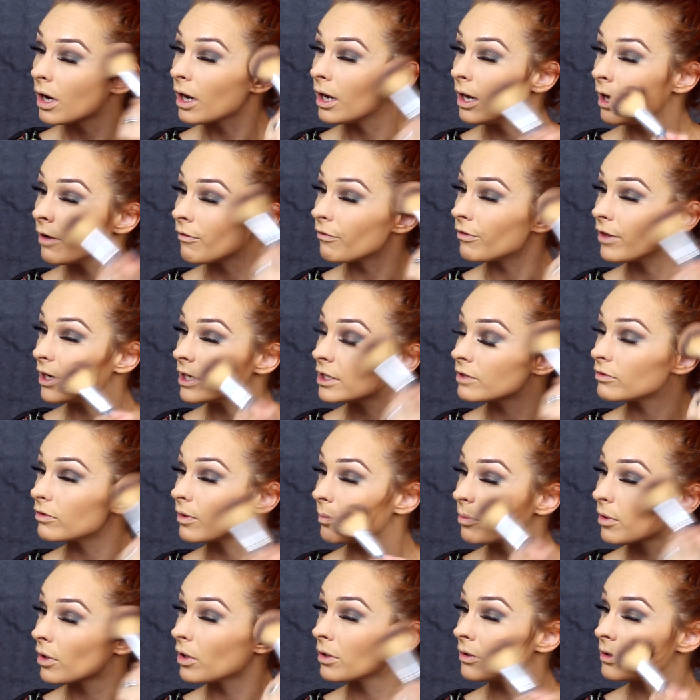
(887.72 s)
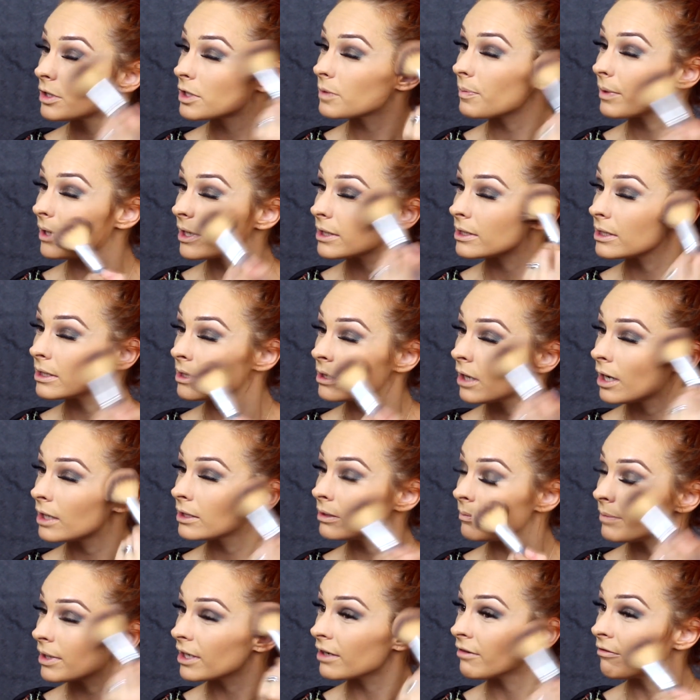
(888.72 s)
love this for bronze because it's nice
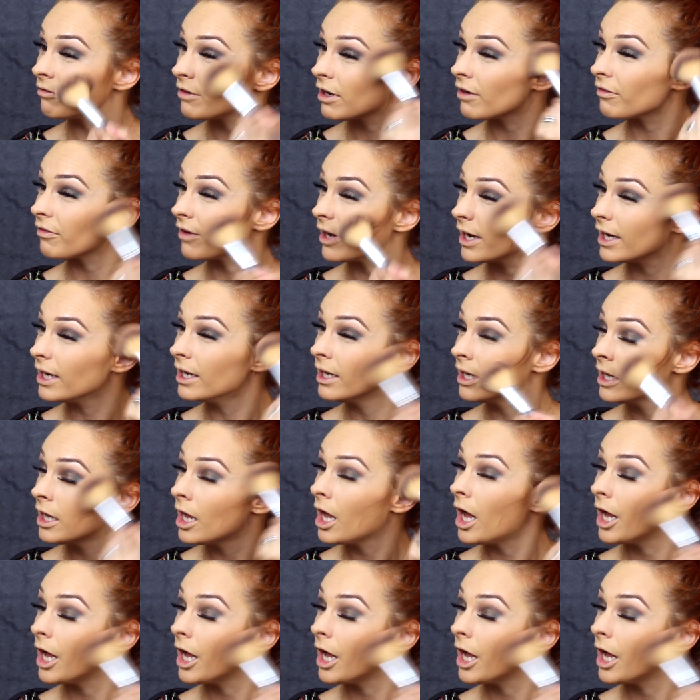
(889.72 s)
and big and fluffy.